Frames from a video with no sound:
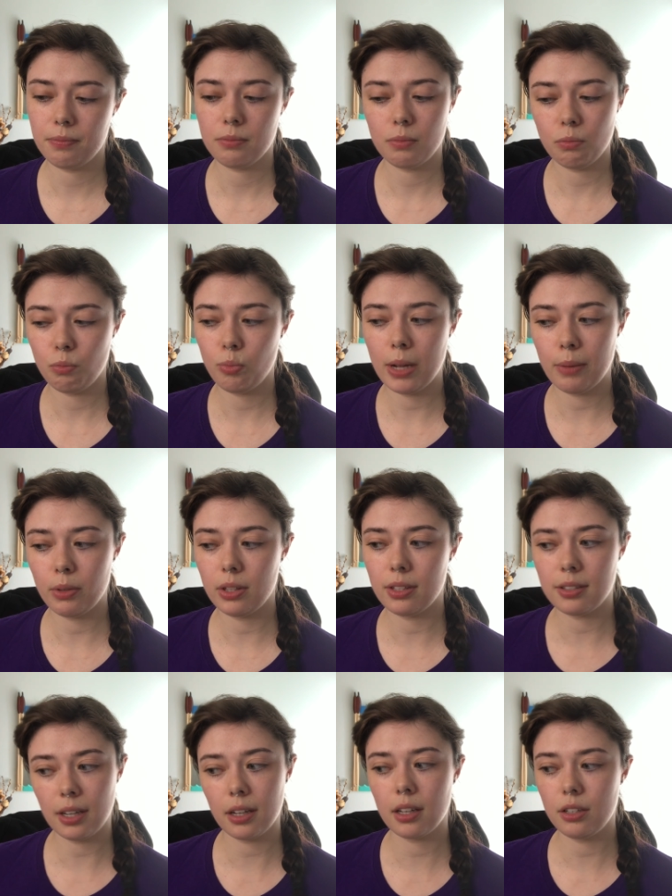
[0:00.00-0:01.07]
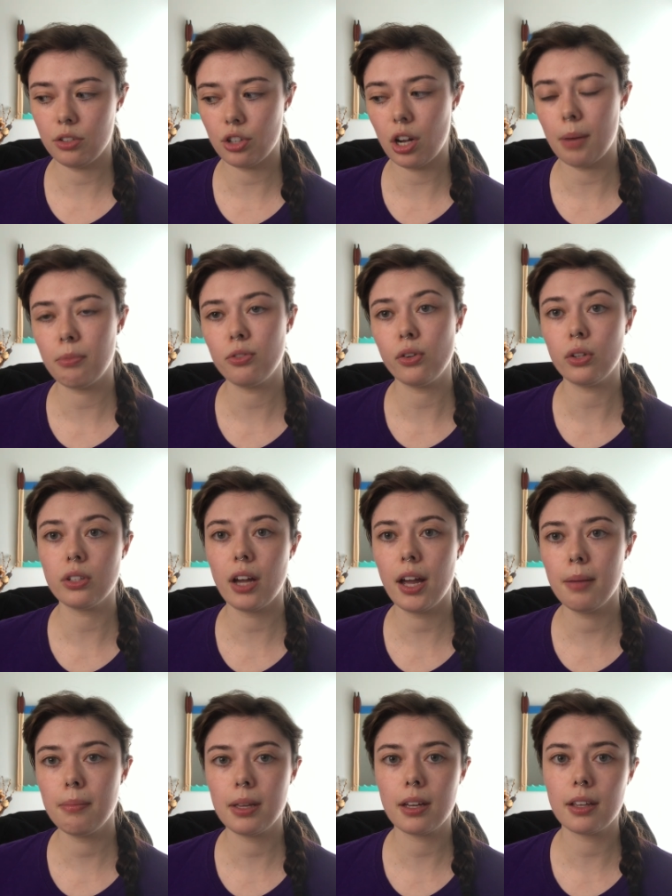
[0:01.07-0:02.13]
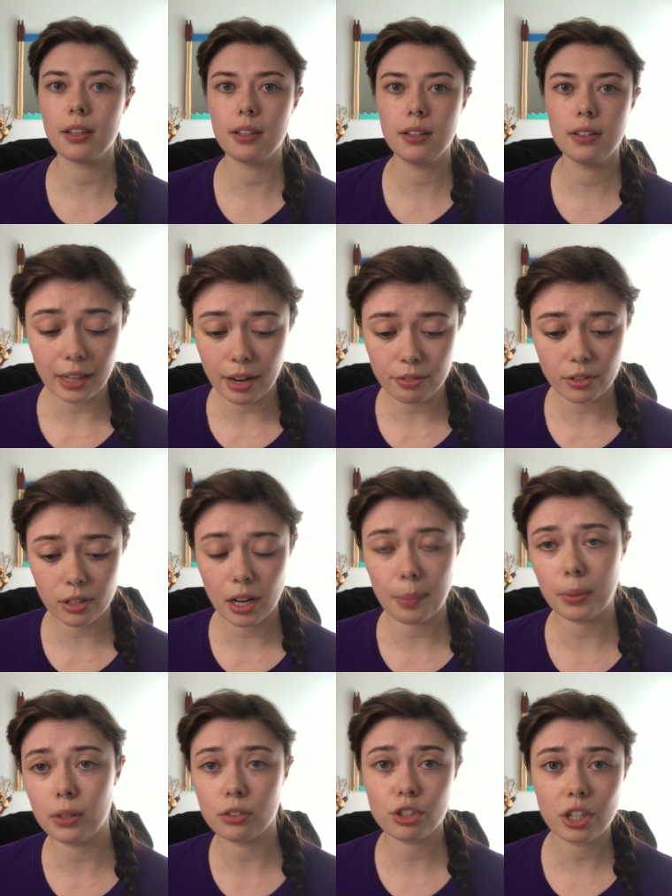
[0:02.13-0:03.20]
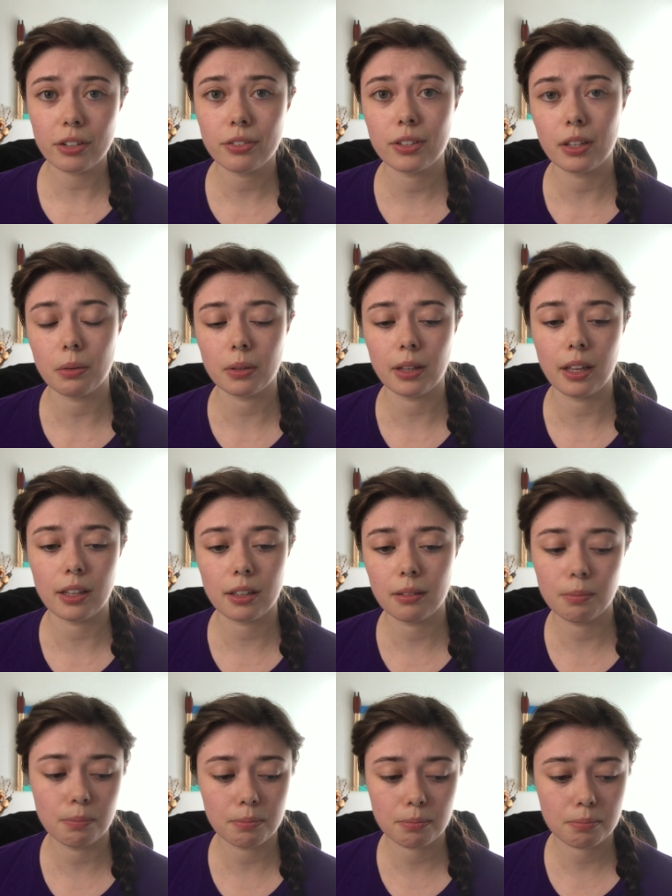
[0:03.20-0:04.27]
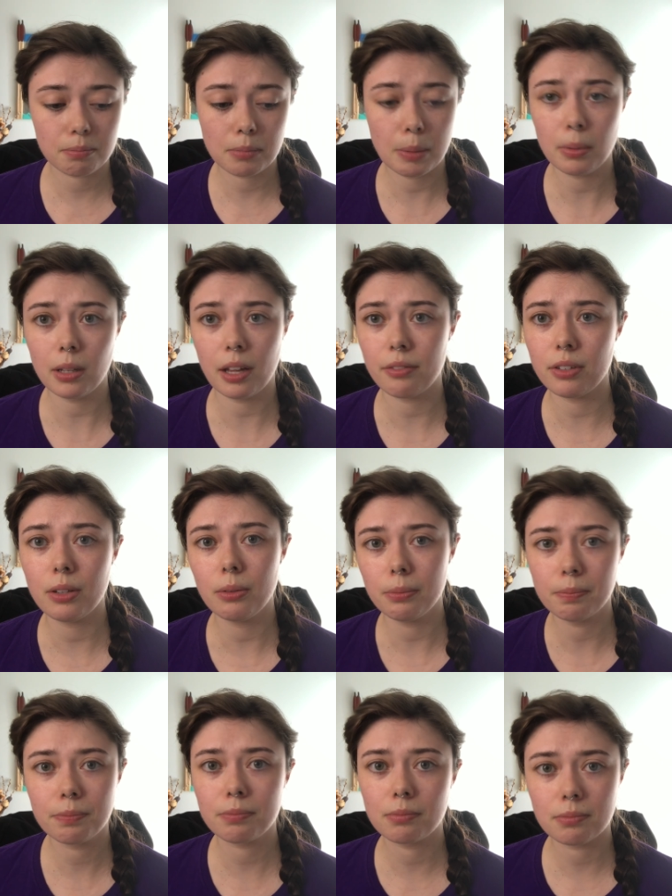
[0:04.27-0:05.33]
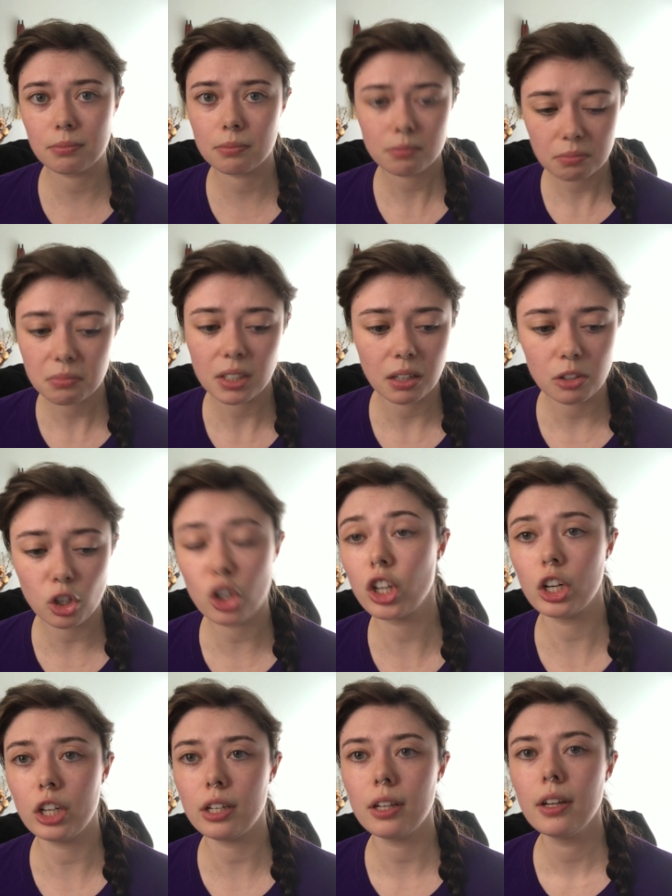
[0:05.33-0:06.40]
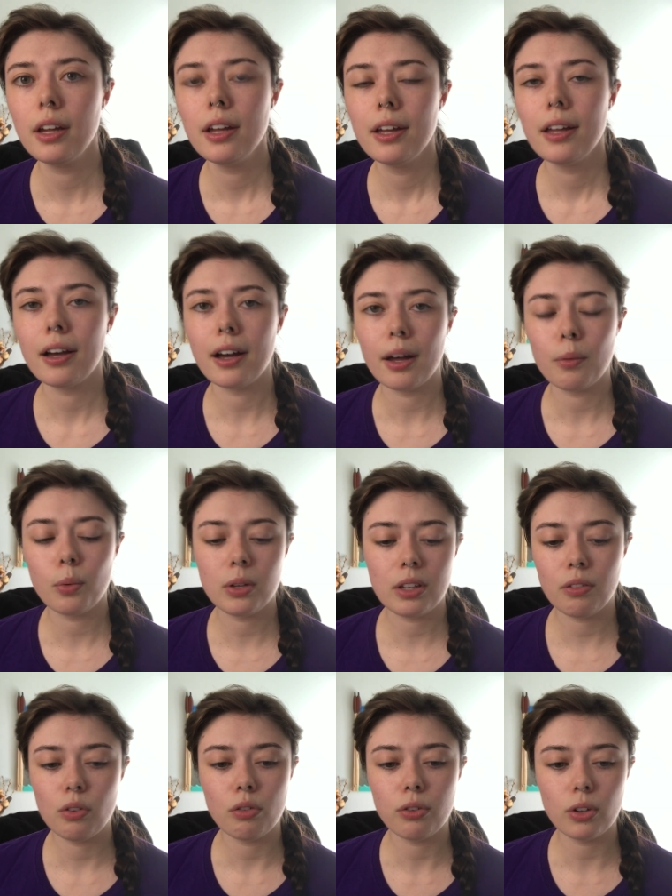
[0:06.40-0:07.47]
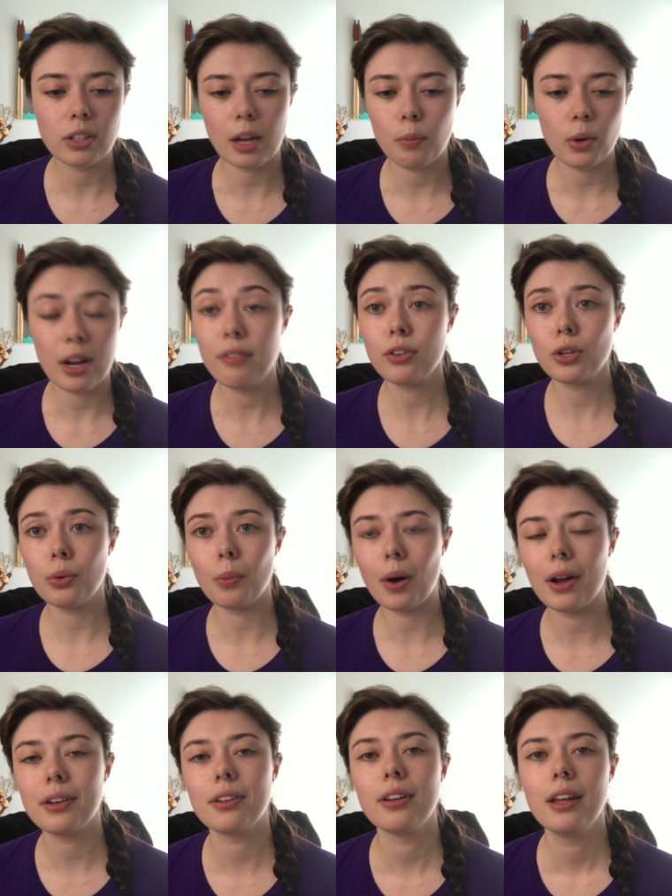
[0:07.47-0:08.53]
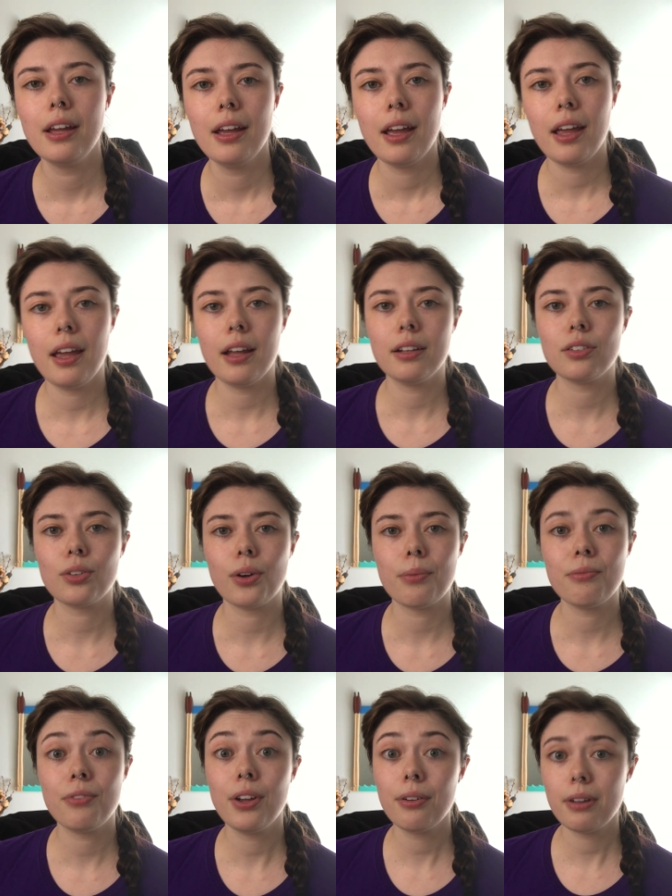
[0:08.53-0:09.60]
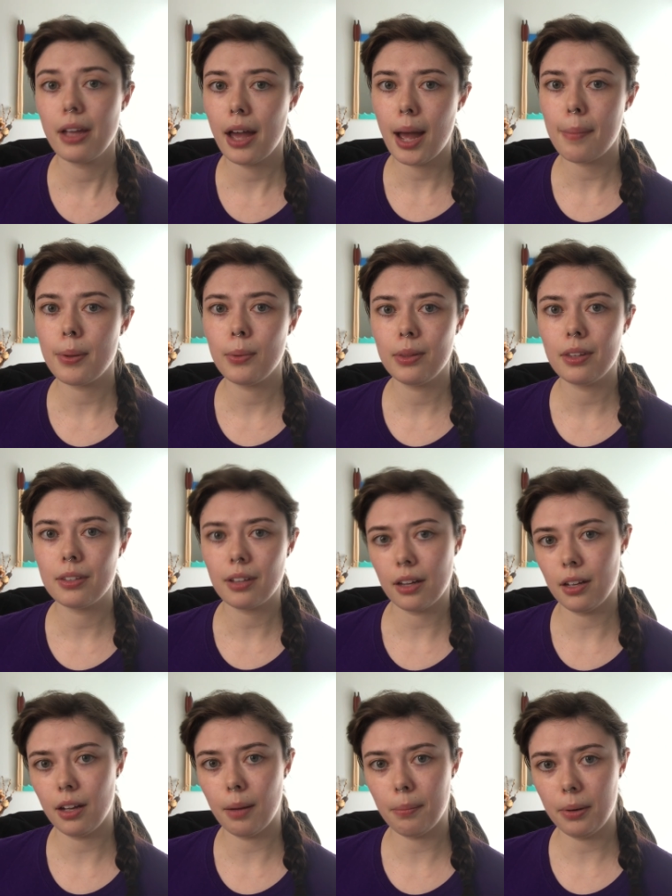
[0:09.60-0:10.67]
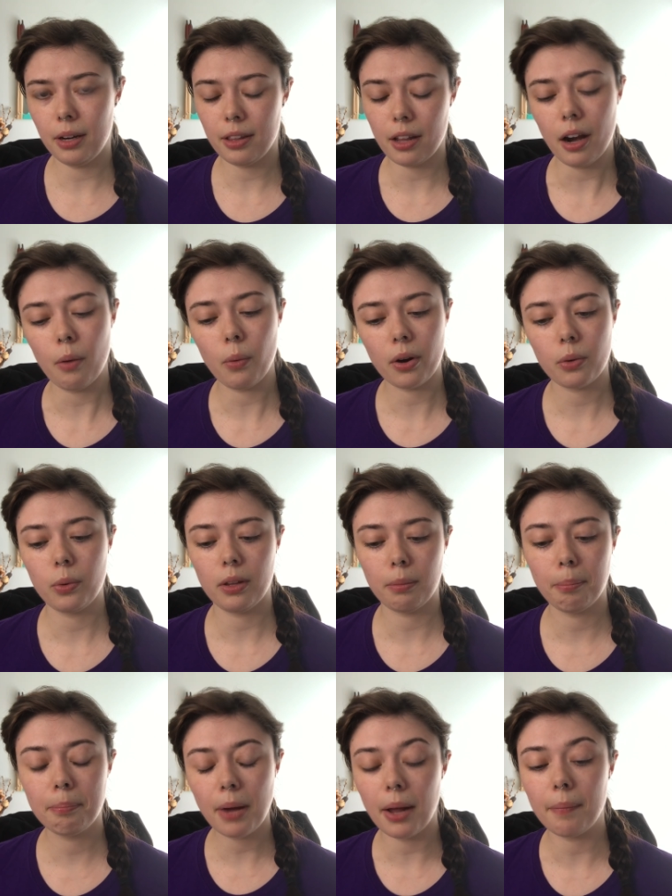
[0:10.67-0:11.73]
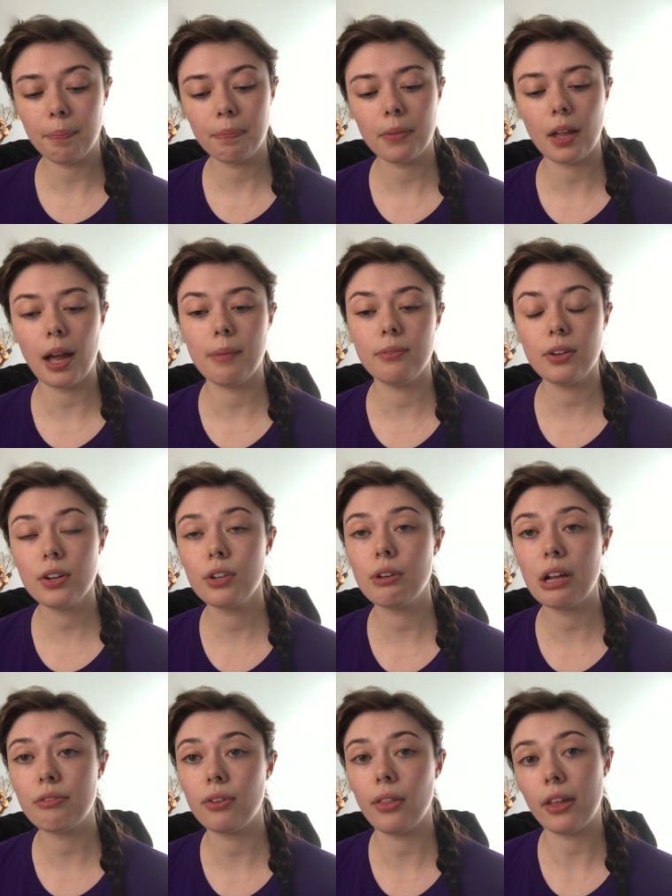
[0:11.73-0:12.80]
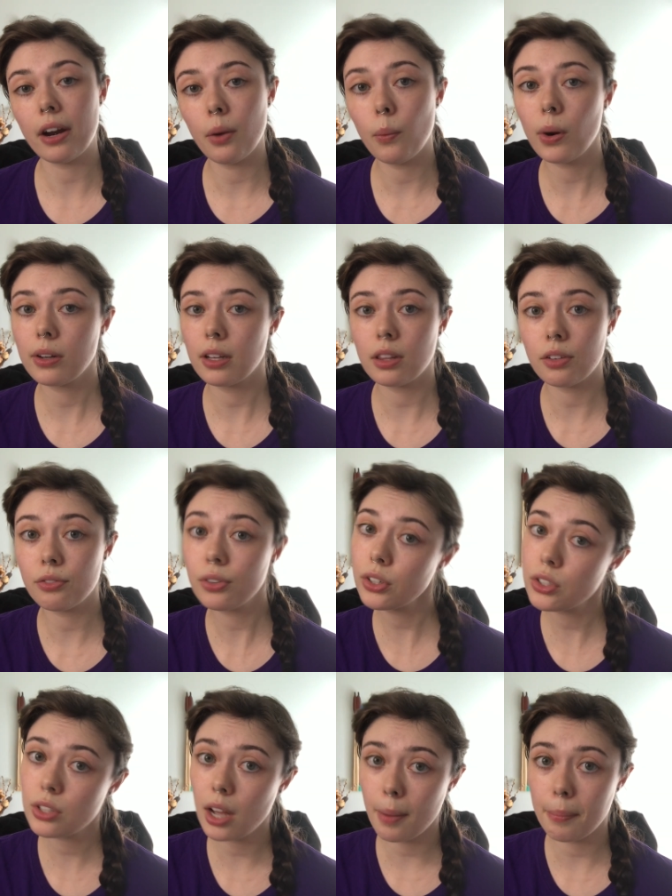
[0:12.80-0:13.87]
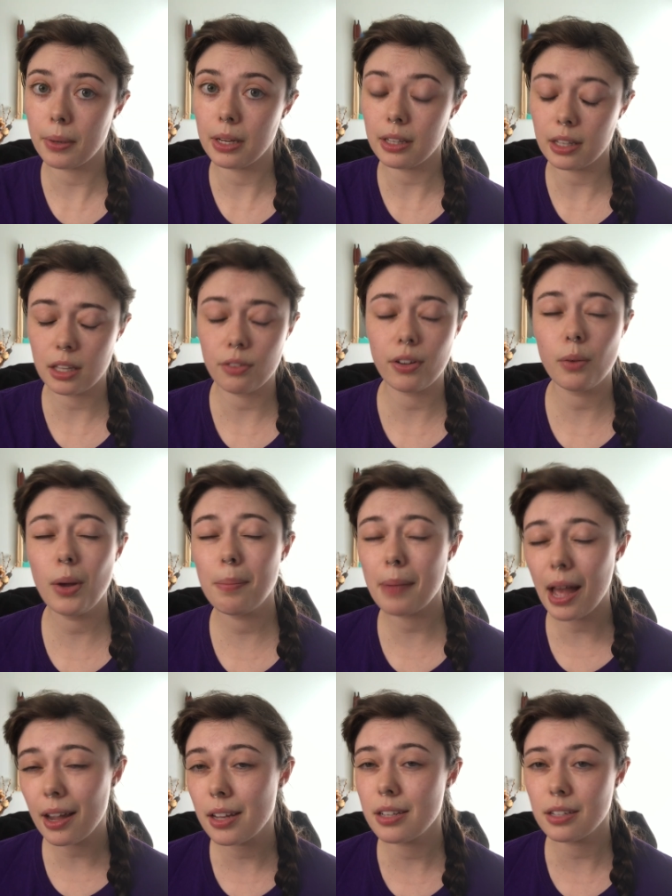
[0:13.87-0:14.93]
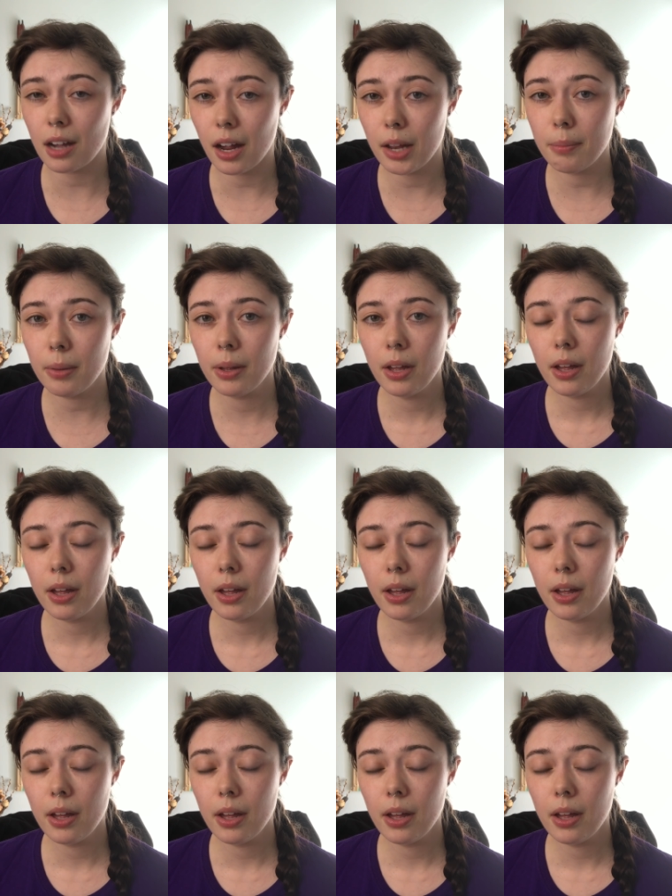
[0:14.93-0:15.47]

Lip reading: went with the second job full-time because after a couple of shifts, they were like, people love you. You're good. We'll give you full-time whenever you want. And so I'm very happy with the second company that I worked with. But I'm very grateful that I worked at the first company. If I went back in time,